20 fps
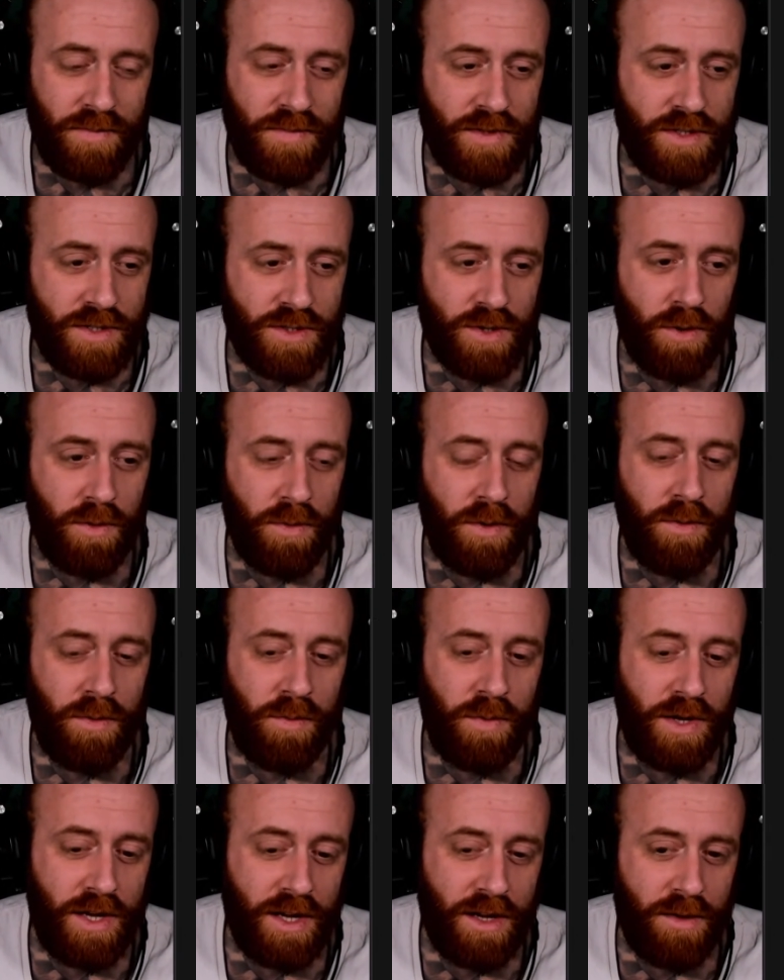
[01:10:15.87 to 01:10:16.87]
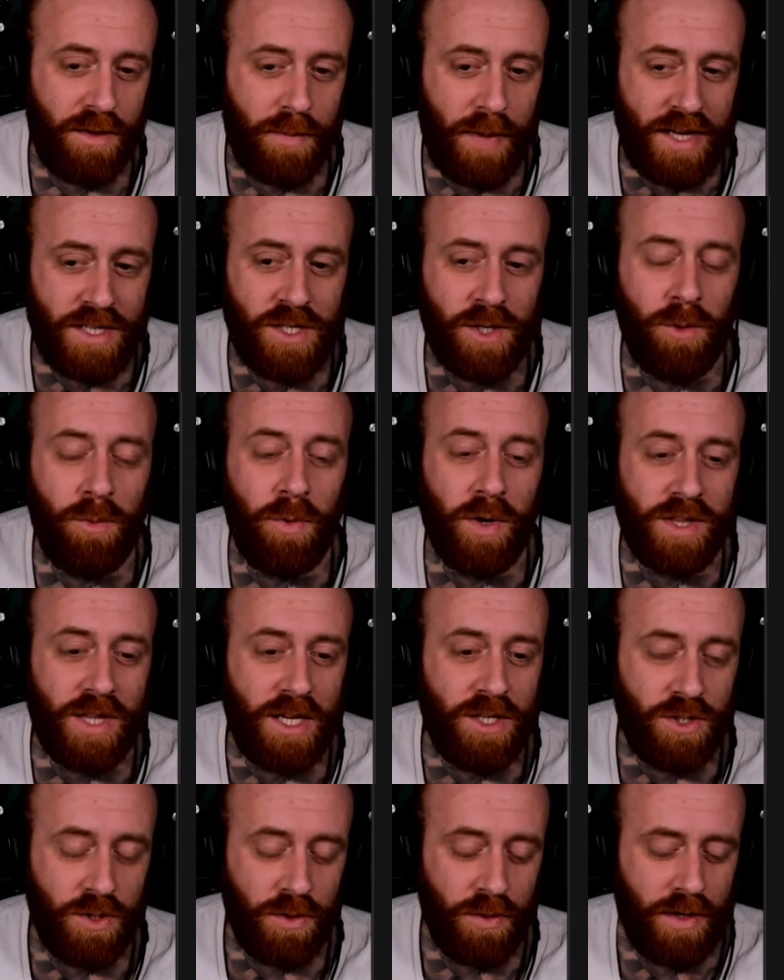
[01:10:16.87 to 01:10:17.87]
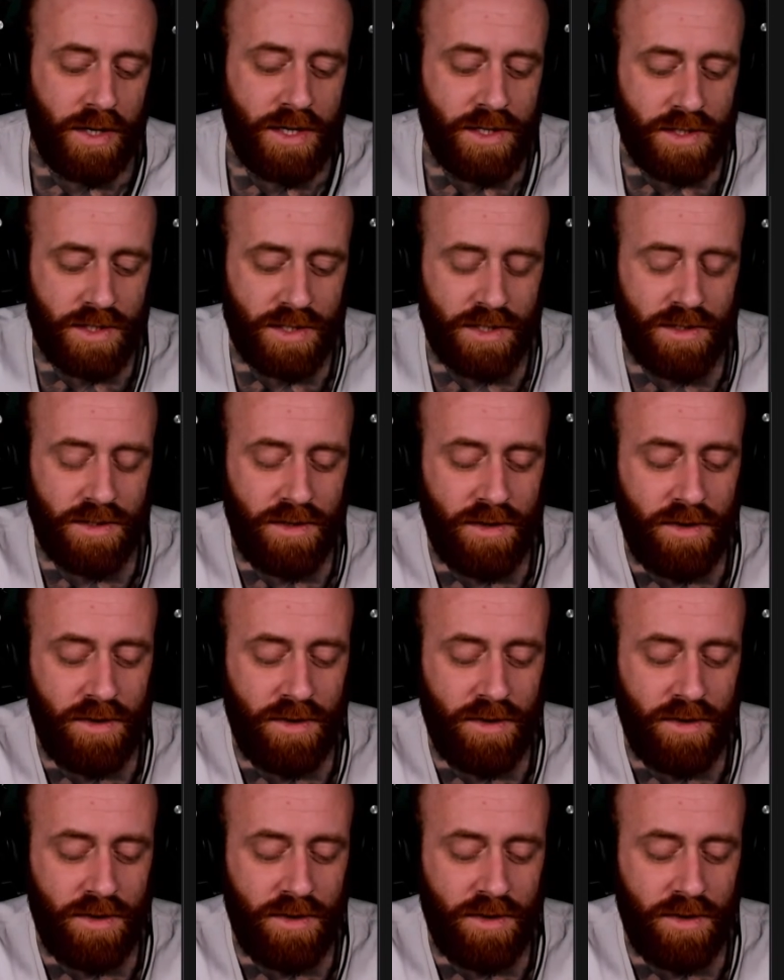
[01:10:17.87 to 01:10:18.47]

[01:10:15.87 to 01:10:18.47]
So we basically, what they do is,